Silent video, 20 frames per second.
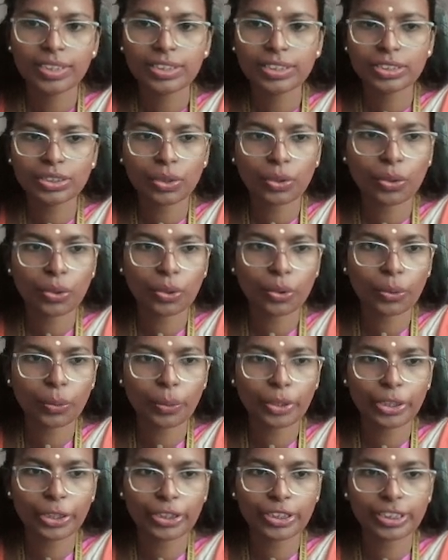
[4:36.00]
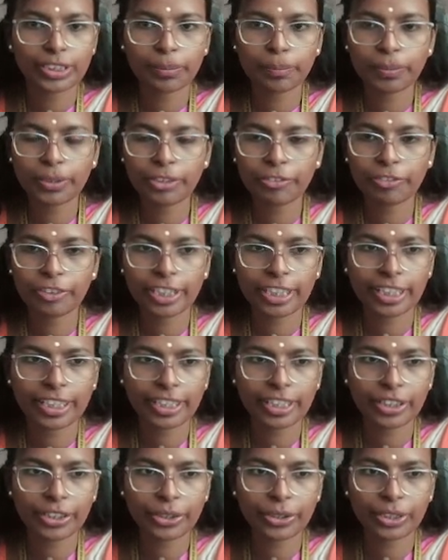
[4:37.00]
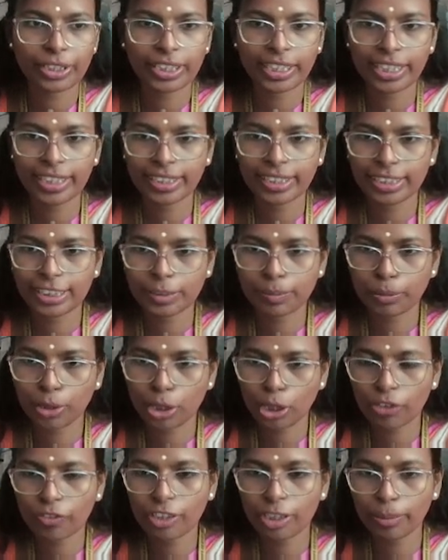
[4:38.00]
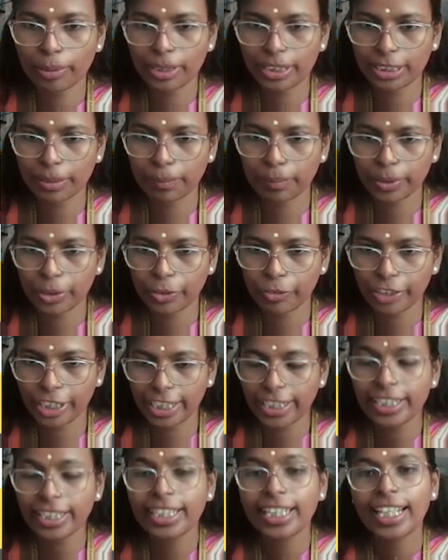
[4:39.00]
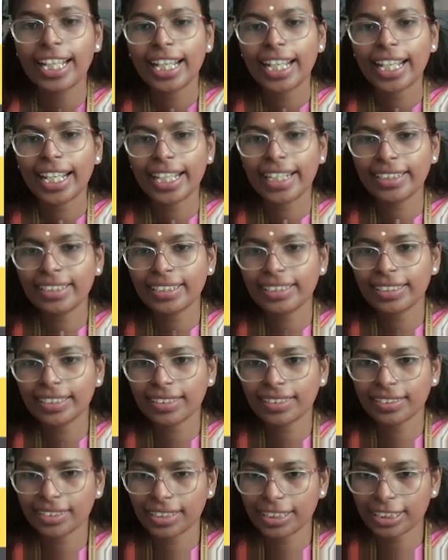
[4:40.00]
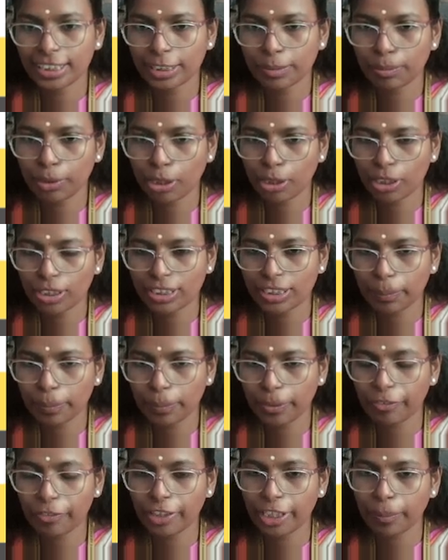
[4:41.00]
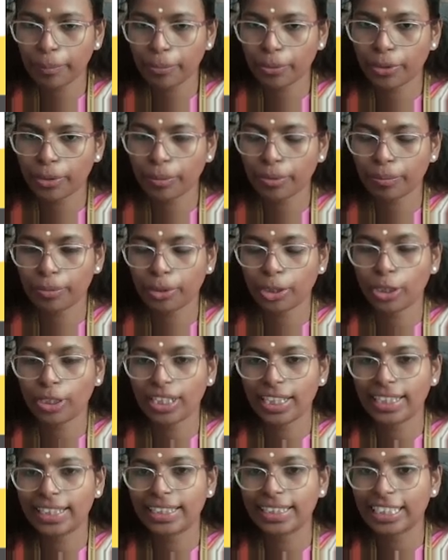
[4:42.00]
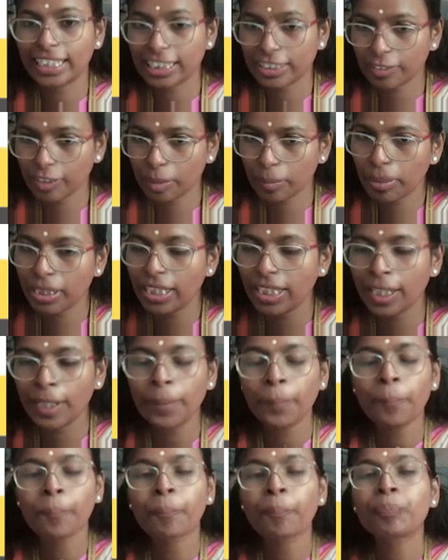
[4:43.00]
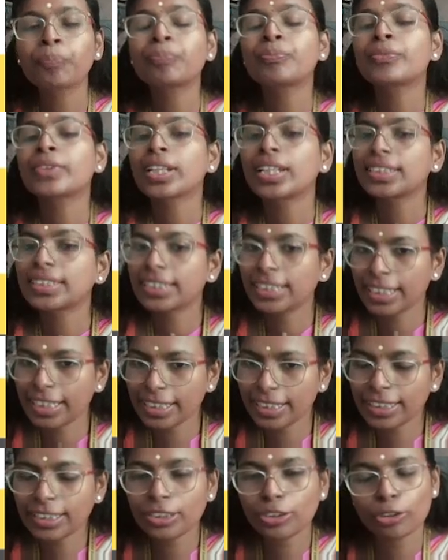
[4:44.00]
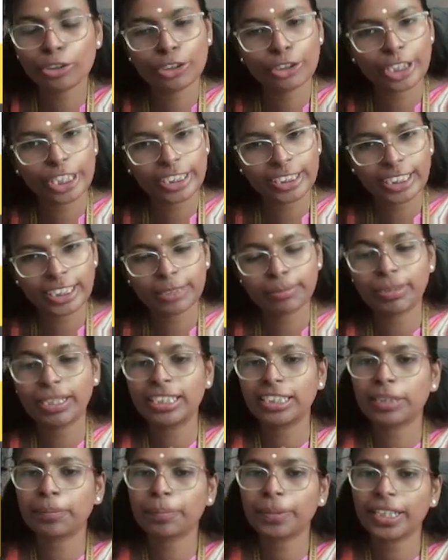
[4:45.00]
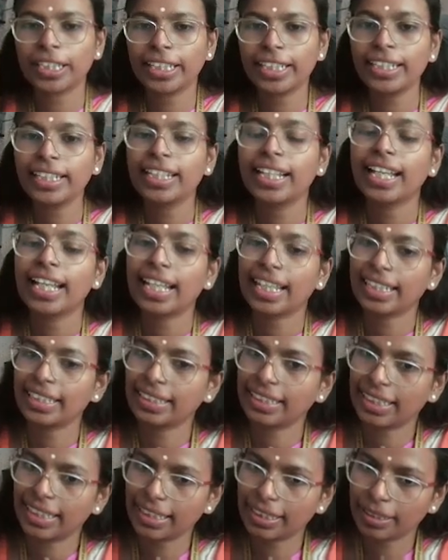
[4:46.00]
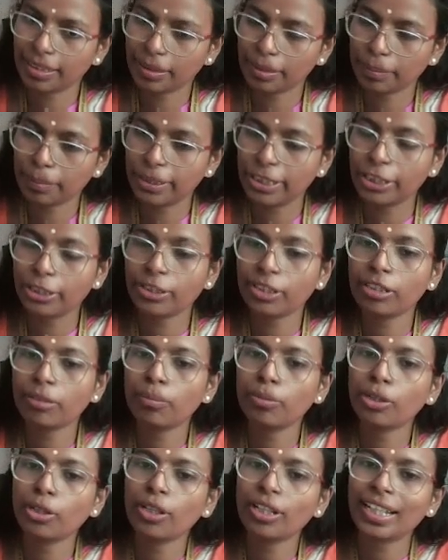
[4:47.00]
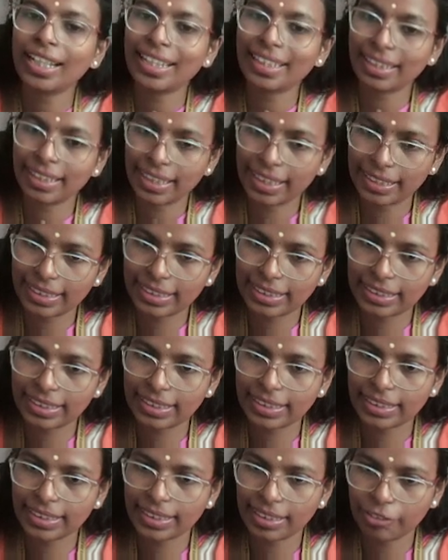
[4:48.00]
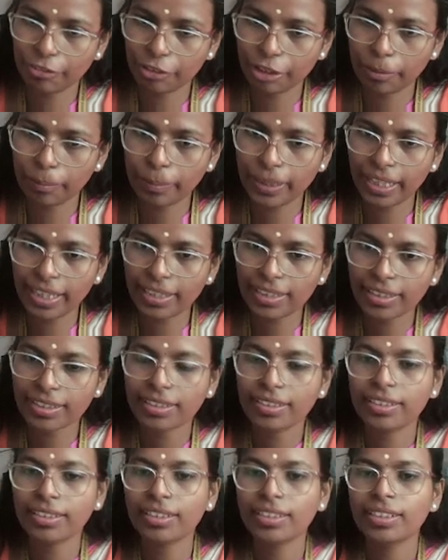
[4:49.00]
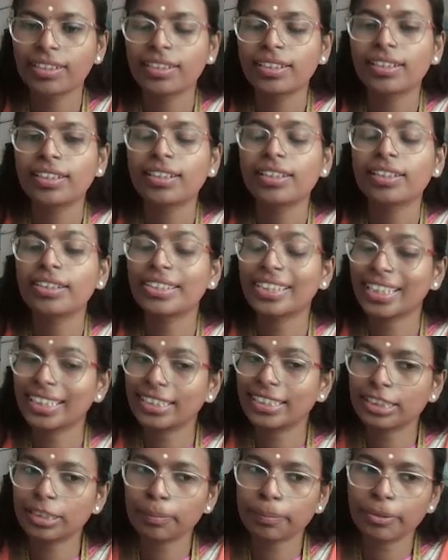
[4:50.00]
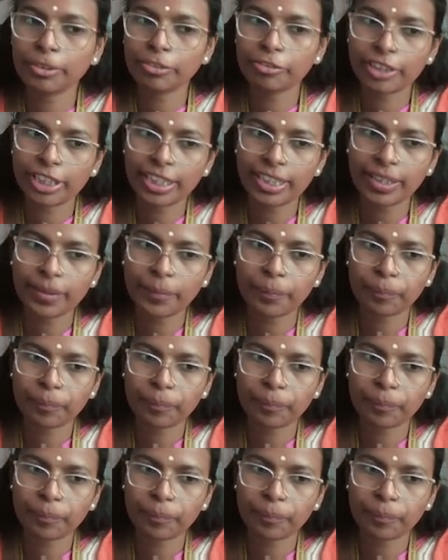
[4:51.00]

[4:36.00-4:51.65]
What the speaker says: So when you're simplifying it, you'll get this block will be simplified. And here this block simplified block and this will be in series, so you can just multiply and the particular block and this feedback you can simplify.